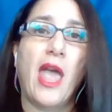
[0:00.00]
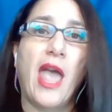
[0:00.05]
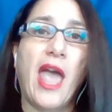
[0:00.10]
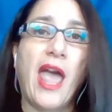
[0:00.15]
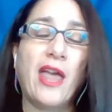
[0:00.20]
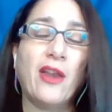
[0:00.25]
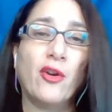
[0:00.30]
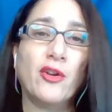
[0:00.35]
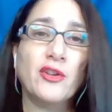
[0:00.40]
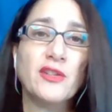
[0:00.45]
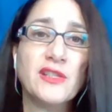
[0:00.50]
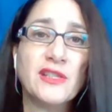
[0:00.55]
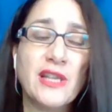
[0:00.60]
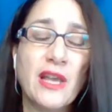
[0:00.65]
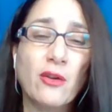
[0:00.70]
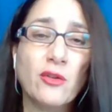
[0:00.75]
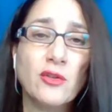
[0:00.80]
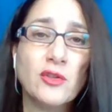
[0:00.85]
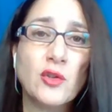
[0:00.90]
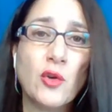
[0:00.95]
And our
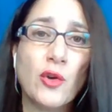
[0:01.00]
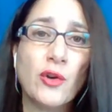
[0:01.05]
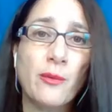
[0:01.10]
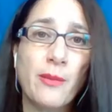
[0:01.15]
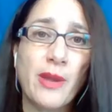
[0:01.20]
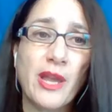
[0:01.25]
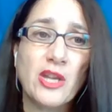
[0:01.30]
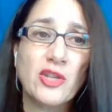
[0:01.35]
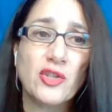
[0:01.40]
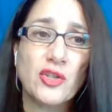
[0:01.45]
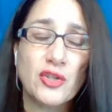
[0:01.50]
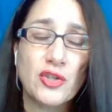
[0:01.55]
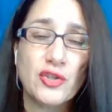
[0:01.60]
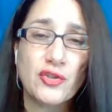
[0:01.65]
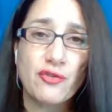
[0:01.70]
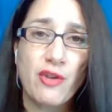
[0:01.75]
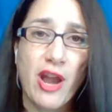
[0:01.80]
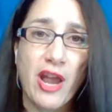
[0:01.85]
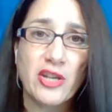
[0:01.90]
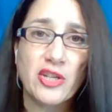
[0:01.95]
sales automation
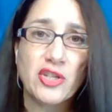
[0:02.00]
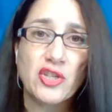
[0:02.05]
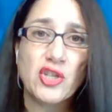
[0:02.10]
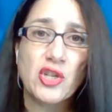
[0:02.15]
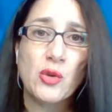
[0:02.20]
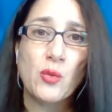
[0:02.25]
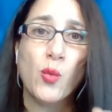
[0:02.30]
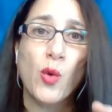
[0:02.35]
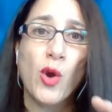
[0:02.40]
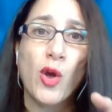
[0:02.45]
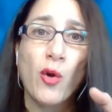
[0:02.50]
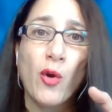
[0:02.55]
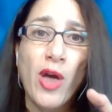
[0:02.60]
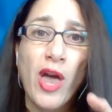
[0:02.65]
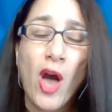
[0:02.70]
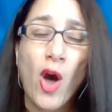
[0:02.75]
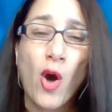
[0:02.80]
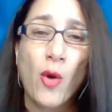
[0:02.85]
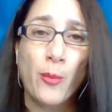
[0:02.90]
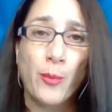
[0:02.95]
strategy will
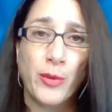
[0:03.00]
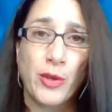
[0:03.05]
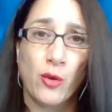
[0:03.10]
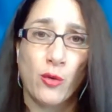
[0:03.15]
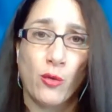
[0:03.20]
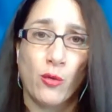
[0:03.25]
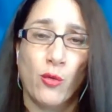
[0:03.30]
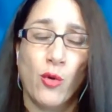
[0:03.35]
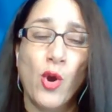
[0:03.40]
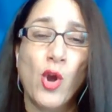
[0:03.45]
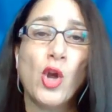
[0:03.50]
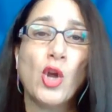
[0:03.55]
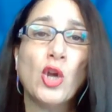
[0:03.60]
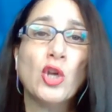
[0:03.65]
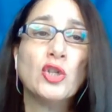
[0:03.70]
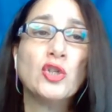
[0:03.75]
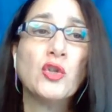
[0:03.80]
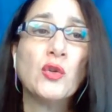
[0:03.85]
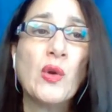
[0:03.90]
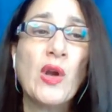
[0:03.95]
help you
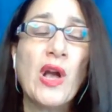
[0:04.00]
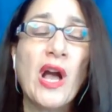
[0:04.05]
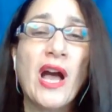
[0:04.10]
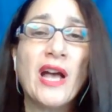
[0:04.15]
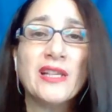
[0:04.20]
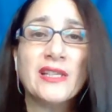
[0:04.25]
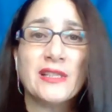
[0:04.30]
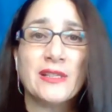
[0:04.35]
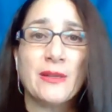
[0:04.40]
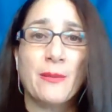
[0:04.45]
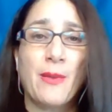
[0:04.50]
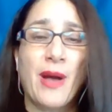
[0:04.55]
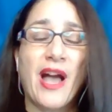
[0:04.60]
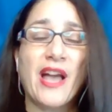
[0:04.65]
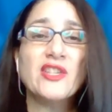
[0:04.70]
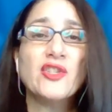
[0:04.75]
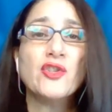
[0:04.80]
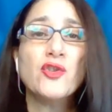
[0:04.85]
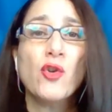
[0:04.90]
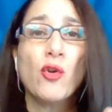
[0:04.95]
to
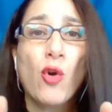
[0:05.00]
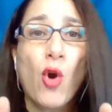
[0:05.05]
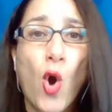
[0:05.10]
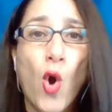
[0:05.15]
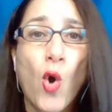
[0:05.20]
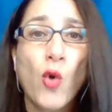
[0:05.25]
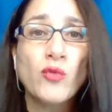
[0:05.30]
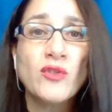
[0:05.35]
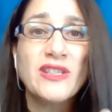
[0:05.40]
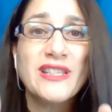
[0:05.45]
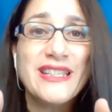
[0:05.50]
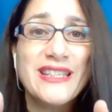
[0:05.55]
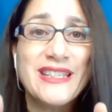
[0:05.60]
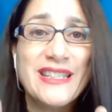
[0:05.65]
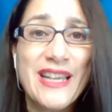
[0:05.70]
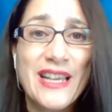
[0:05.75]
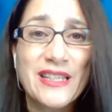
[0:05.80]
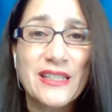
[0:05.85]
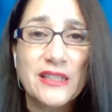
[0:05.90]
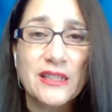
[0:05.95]
customize your own
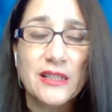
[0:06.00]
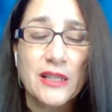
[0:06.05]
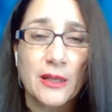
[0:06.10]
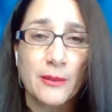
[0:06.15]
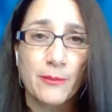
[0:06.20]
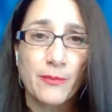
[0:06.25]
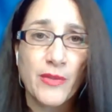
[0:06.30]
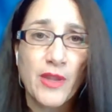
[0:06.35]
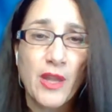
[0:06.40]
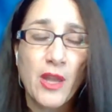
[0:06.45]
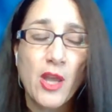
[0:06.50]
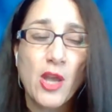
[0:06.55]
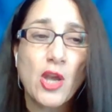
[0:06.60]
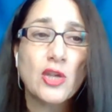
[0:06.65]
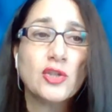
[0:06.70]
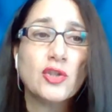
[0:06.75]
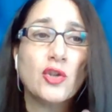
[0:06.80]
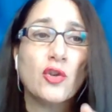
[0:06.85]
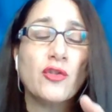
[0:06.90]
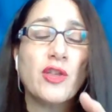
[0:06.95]
system
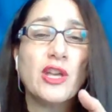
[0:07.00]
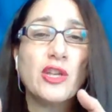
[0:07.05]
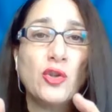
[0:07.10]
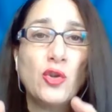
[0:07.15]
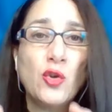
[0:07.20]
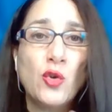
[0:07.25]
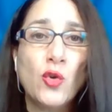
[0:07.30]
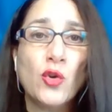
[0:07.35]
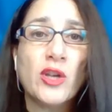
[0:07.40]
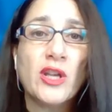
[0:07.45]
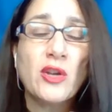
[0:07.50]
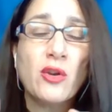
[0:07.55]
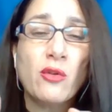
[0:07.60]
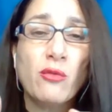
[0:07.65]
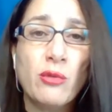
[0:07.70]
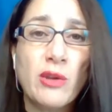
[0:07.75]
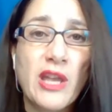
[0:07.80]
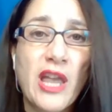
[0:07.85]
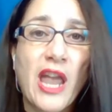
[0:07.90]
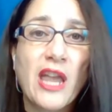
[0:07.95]
so that you can
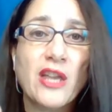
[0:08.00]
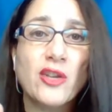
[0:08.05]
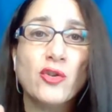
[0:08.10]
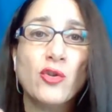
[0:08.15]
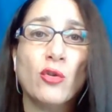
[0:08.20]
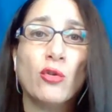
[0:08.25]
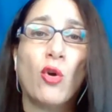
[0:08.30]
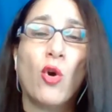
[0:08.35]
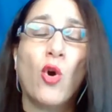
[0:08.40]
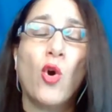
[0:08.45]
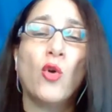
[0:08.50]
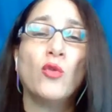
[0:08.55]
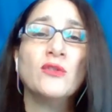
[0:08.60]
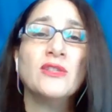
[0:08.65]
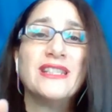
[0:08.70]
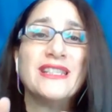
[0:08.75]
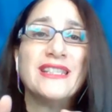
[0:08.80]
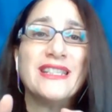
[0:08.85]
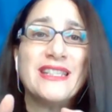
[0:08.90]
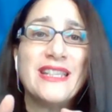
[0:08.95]
create your
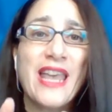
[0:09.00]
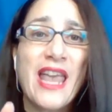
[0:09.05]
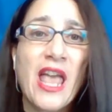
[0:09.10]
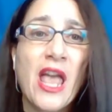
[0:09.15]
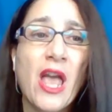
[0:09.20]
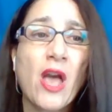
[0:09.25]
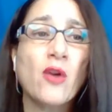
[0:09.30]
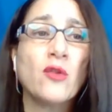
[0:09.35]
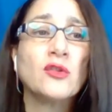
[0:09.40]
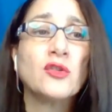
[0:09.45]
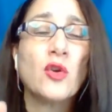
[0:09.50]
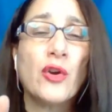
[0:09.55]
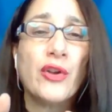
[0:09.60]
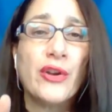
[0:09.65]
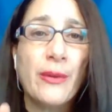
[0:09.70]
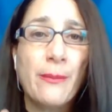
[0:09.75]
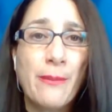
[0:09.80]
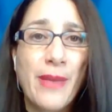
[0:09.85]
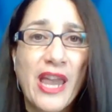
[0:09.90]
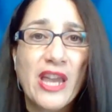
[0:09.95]
own sales
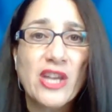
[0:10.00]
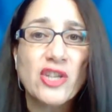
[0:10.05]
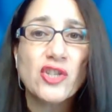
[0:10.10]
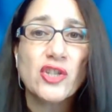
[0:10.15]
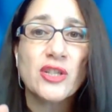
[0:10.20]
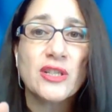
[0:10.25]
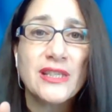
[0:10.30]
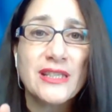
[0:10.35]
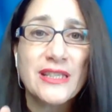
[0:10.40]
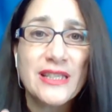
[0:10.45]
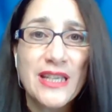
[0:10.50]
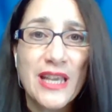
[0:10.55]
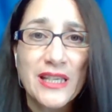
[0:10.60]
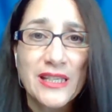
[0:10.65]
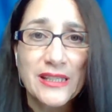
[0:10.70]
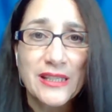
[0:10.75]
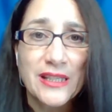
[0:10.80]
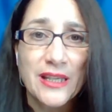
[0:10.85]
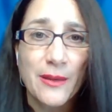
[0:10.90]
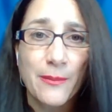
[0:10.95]
automation
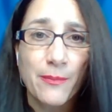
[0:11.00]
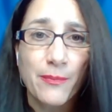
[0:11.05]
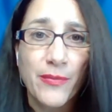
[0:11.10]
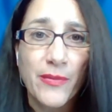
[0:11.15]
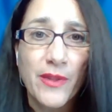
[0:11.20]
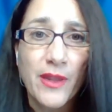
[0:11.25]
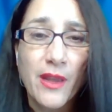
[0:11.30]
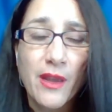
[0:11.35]
system.